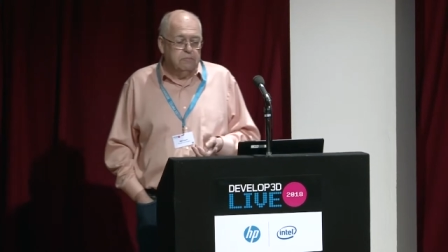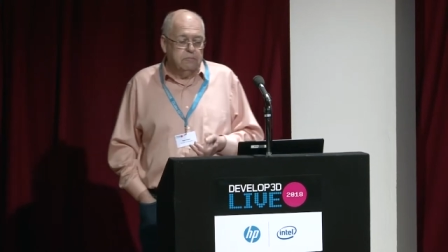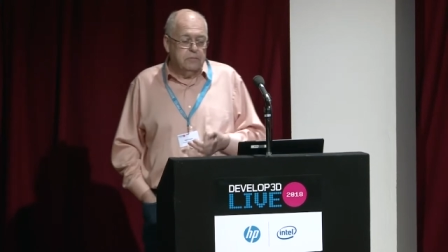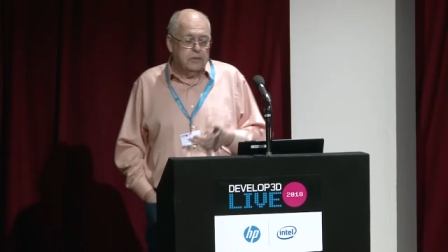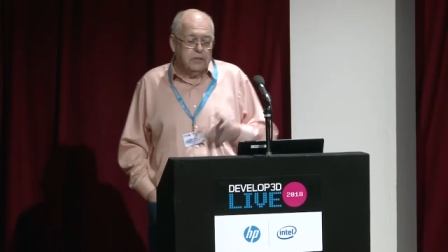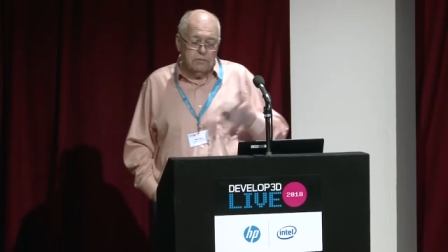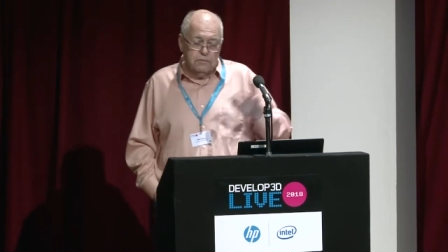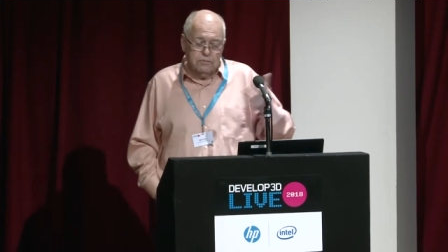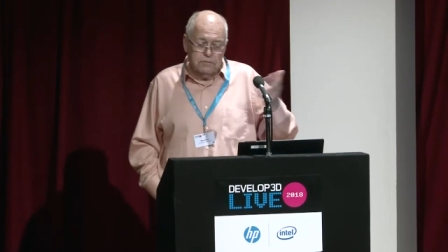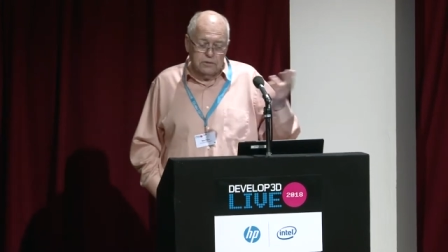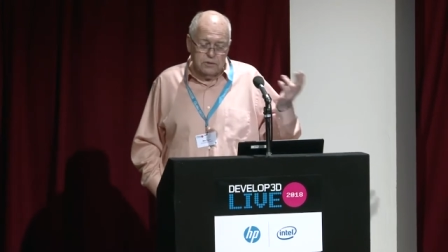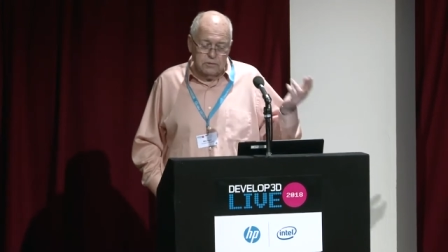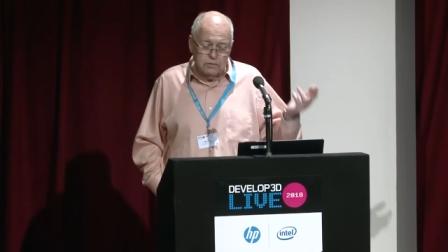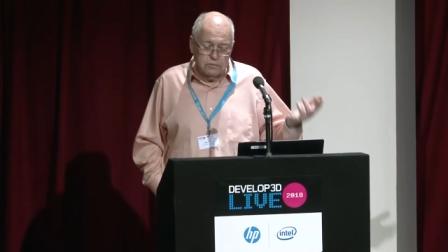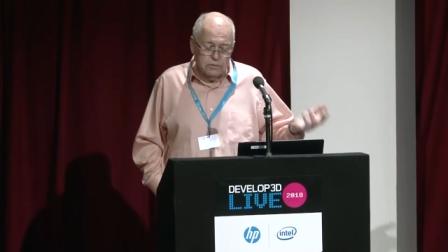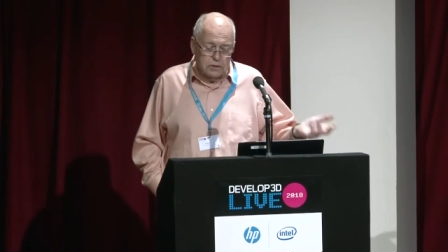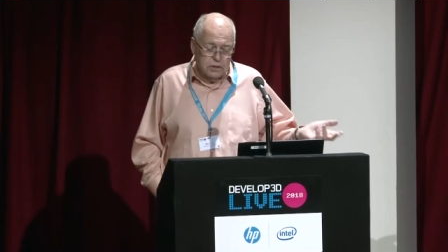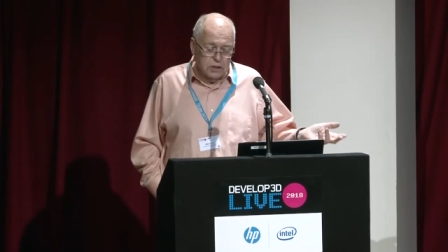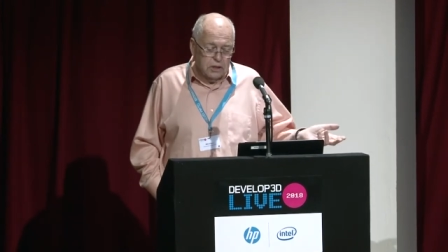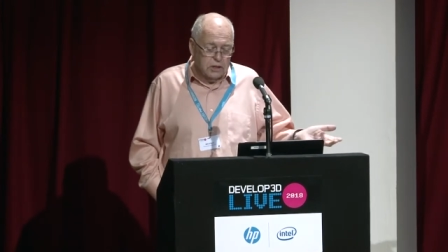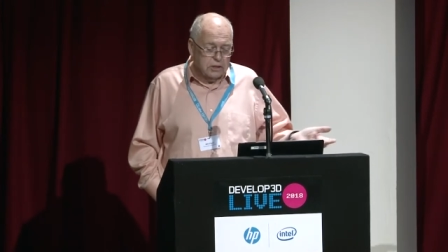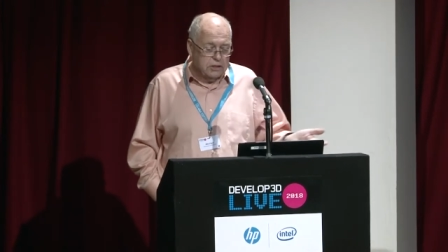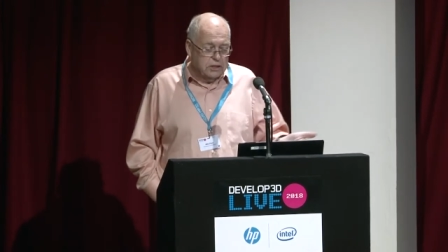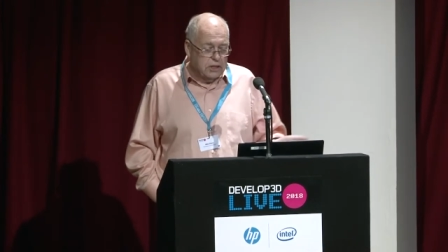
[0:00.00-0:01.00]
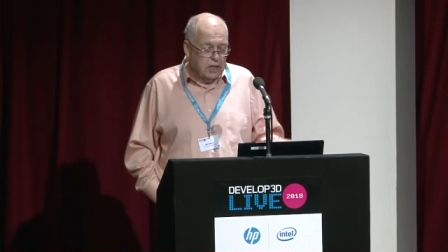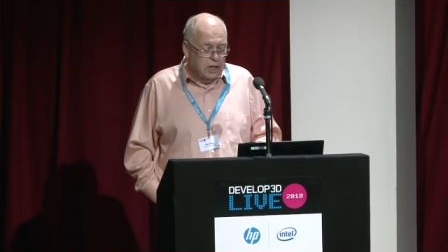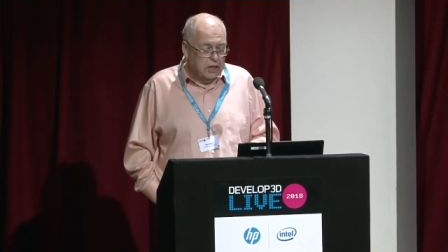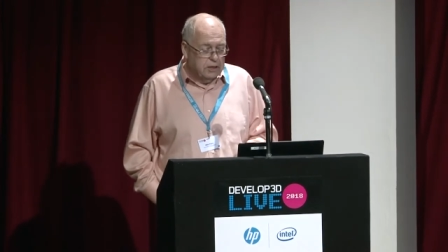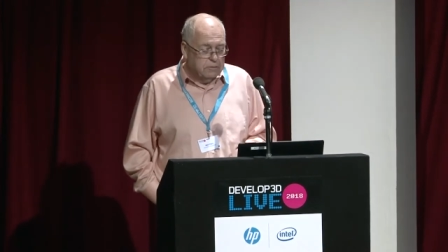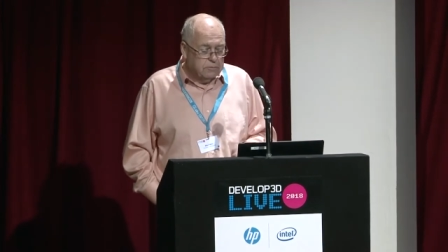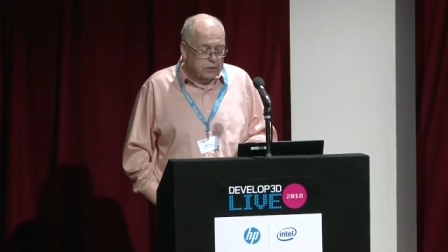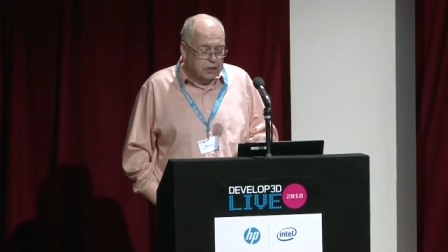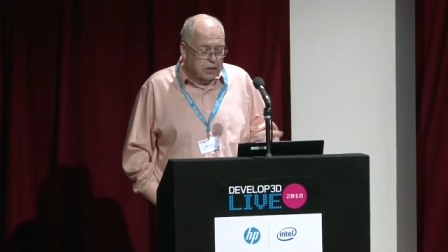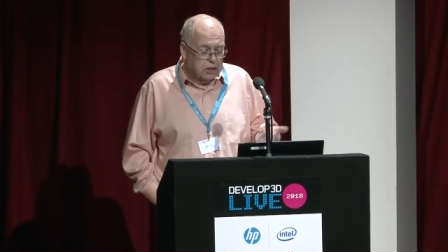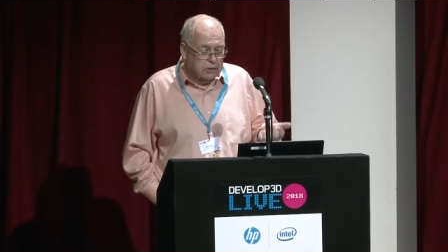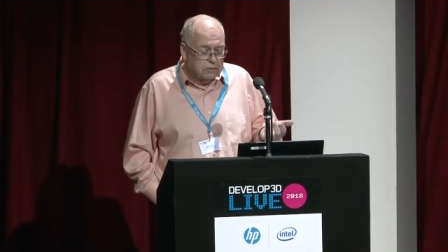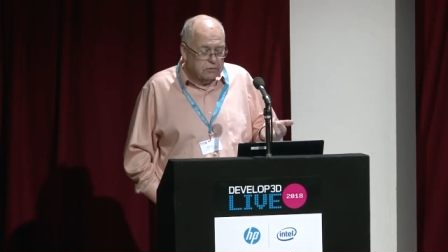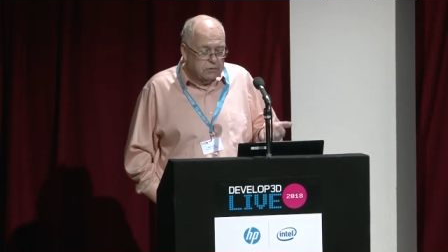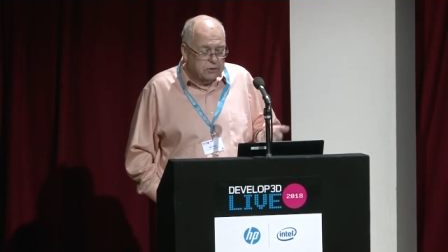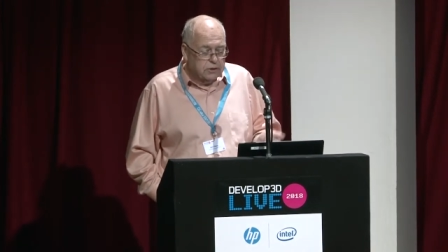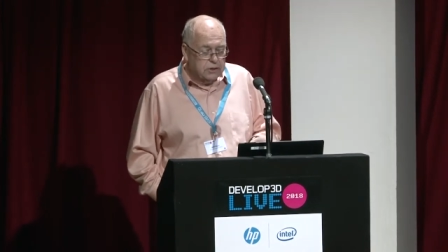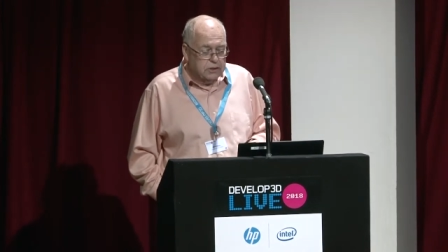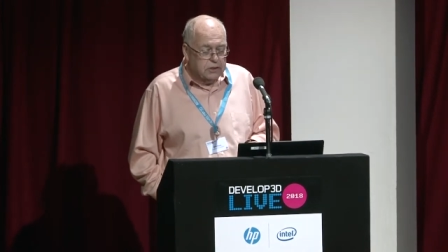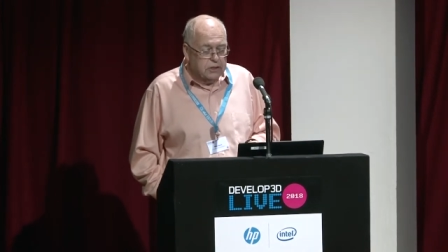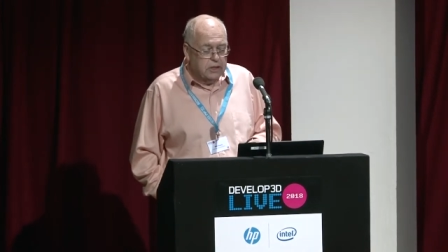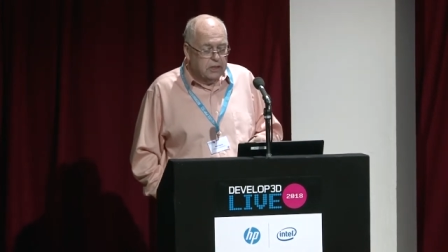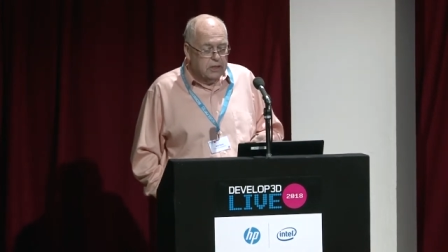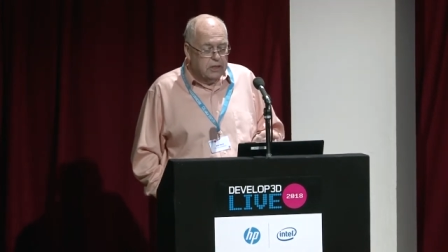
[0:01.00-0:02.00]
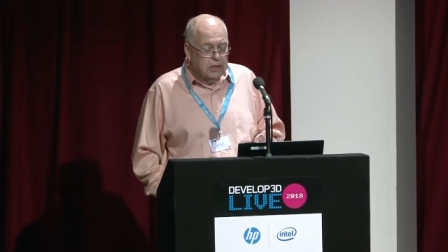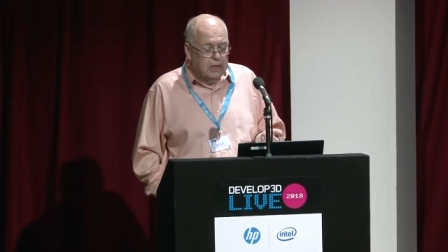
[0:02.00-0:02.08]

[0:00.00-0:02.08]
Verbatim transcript: different time zones.